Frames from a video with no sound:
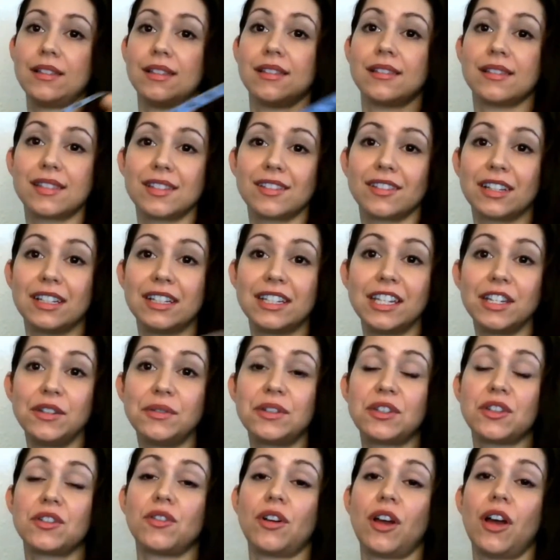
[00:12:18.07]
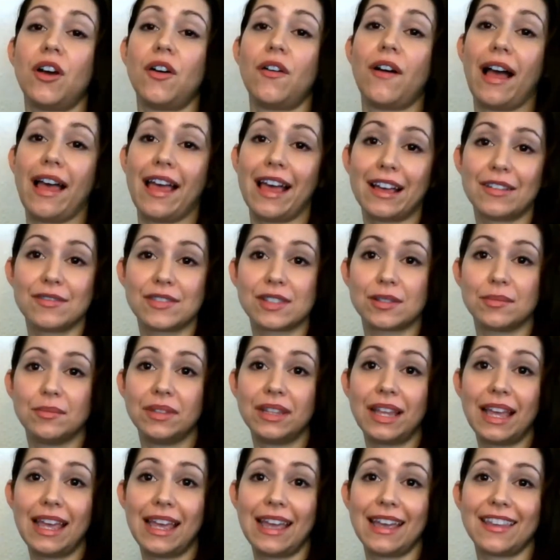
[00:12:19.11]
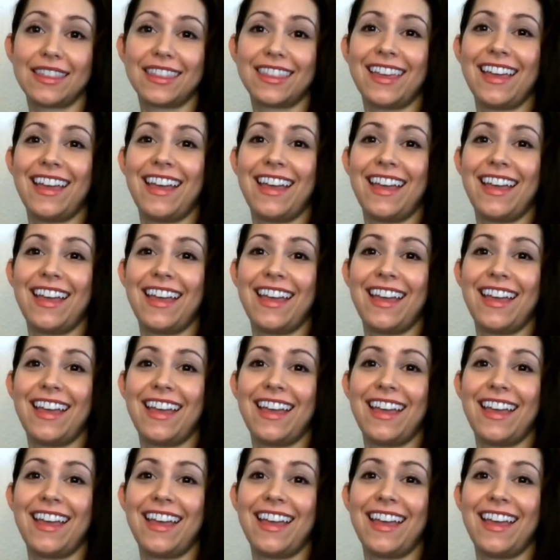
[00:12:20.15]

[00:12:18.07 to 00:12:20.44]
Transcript: It's still continuing to grow. I have some length,